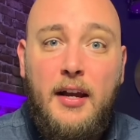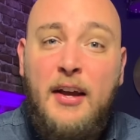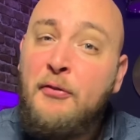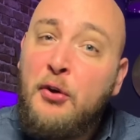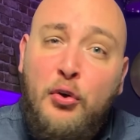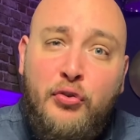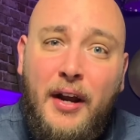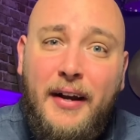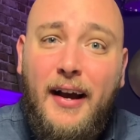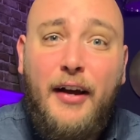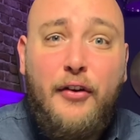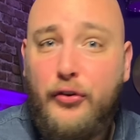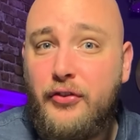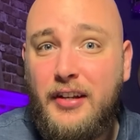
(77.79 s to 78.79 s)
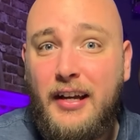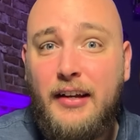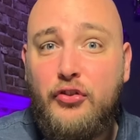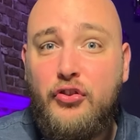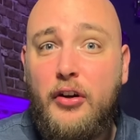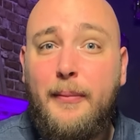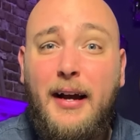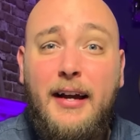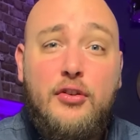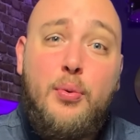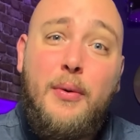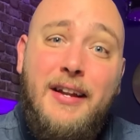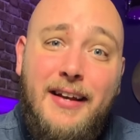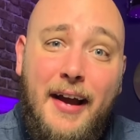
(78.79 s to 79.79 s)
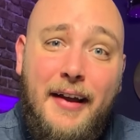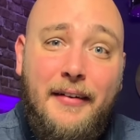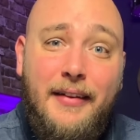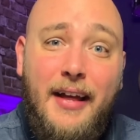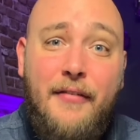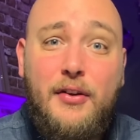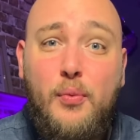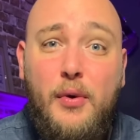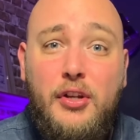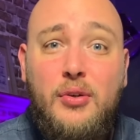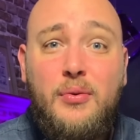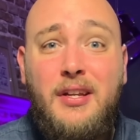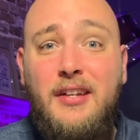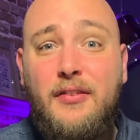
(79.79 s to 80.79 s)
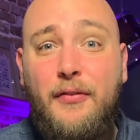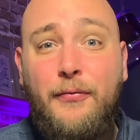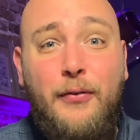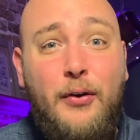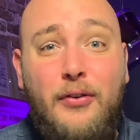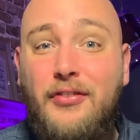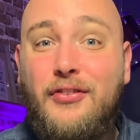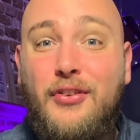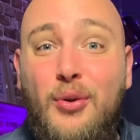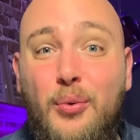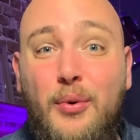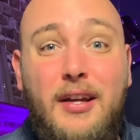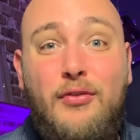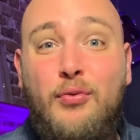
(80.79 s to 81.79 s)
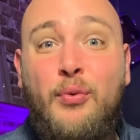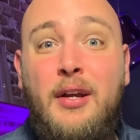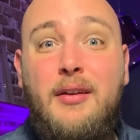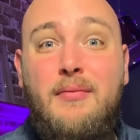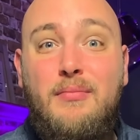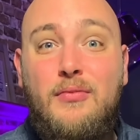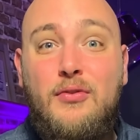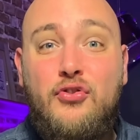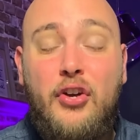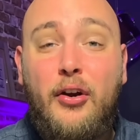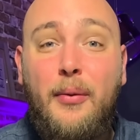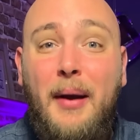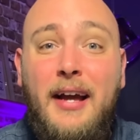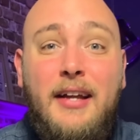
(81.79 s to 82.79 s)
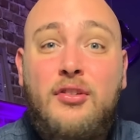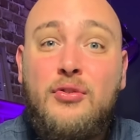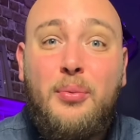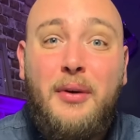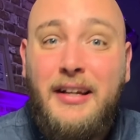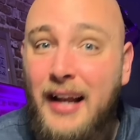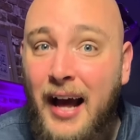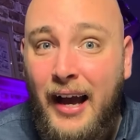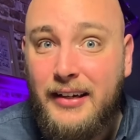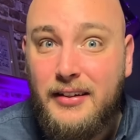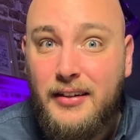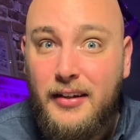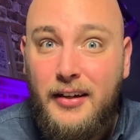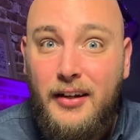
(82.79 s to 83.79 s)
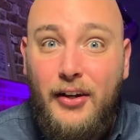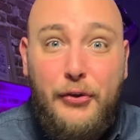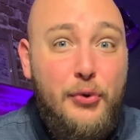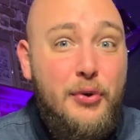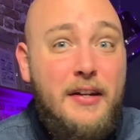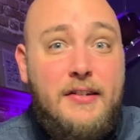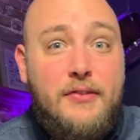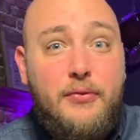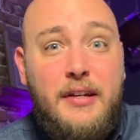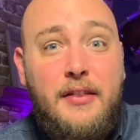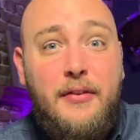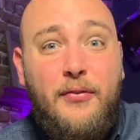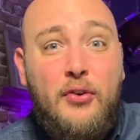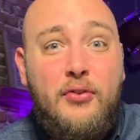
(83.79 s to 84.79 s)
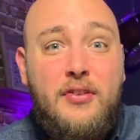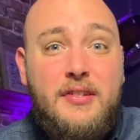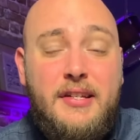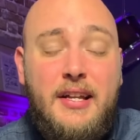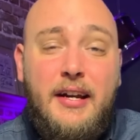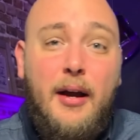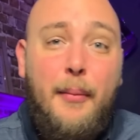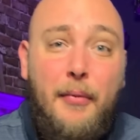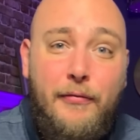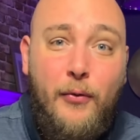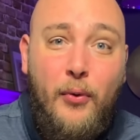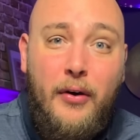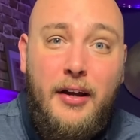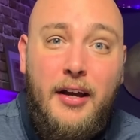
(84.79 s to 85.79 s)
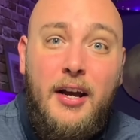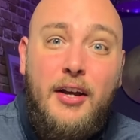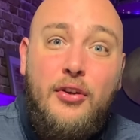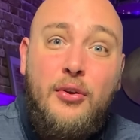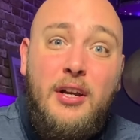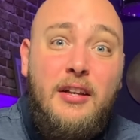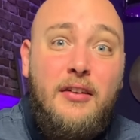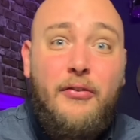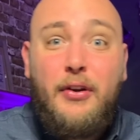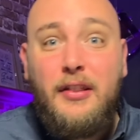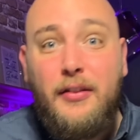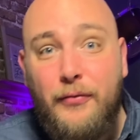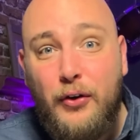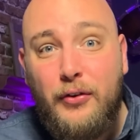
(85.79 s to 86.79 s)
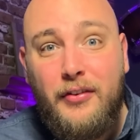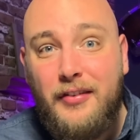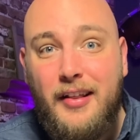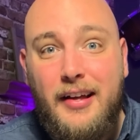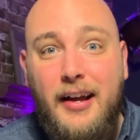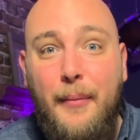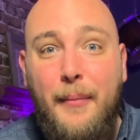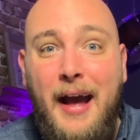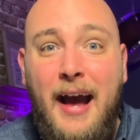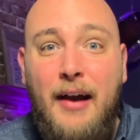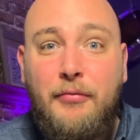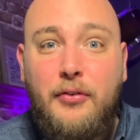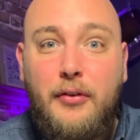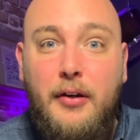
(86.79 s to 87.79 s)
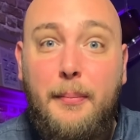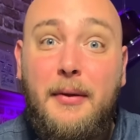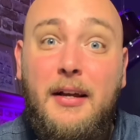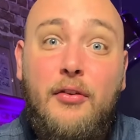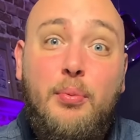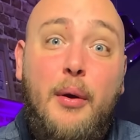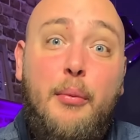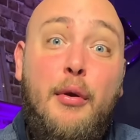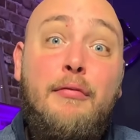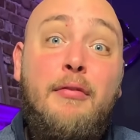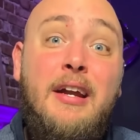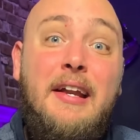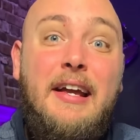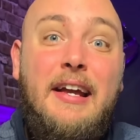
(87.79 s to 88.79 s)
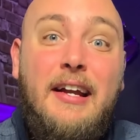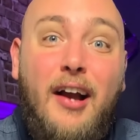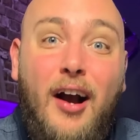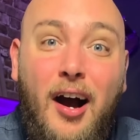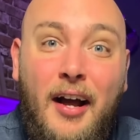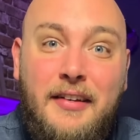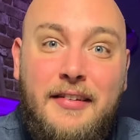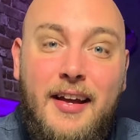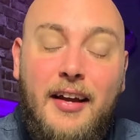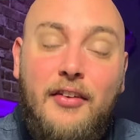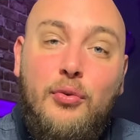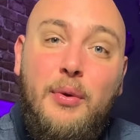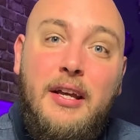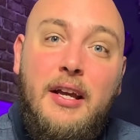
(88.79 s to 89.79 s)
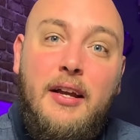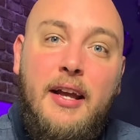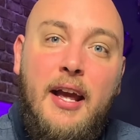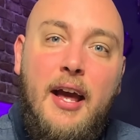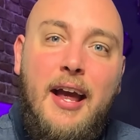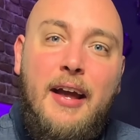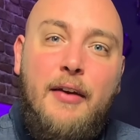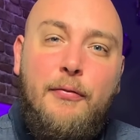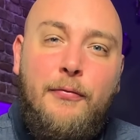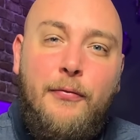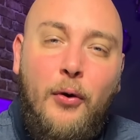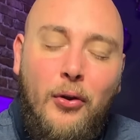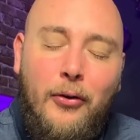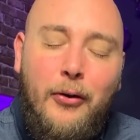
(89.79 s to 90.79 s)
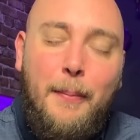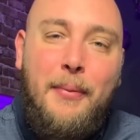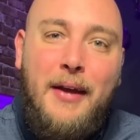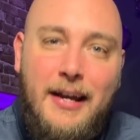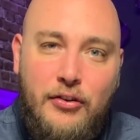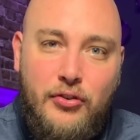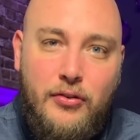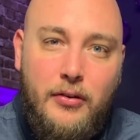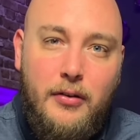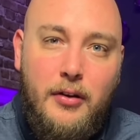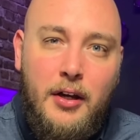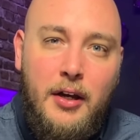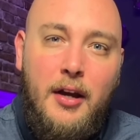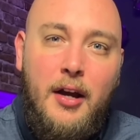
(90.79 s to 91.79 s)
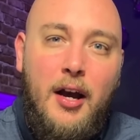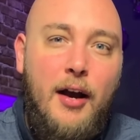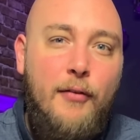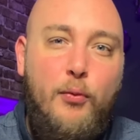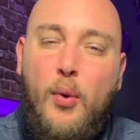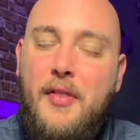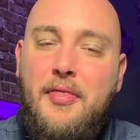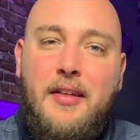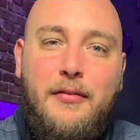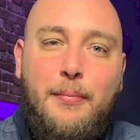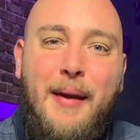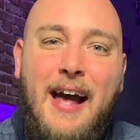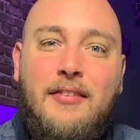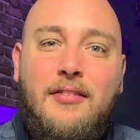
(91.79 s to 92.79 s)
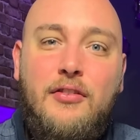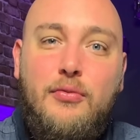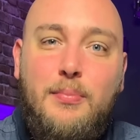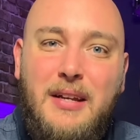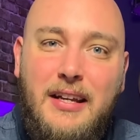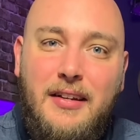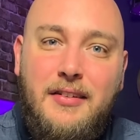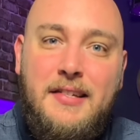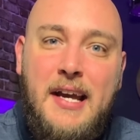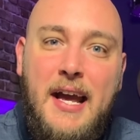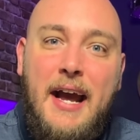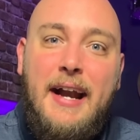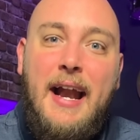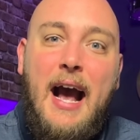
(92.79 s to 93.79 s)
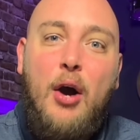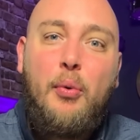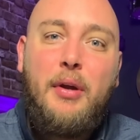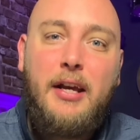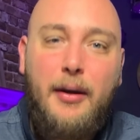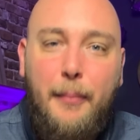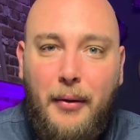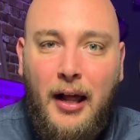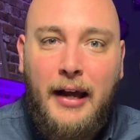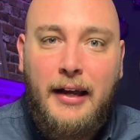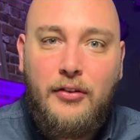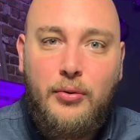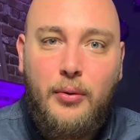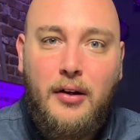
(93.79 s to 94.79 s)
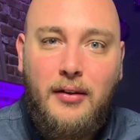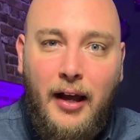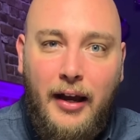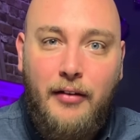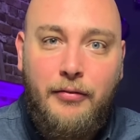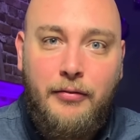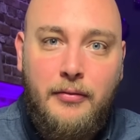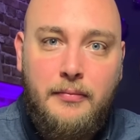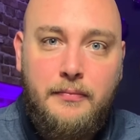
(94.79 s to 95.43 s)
If you're trying to understand Jeremiah twenty-nine eleven, what you need to first do is read Jeremiah twenty-nine. You need to read the verses that come before it. You need to read the verses that come after it, because when we read it in context, we can get a fuller picture of what this passage means and how we can apply it to our life.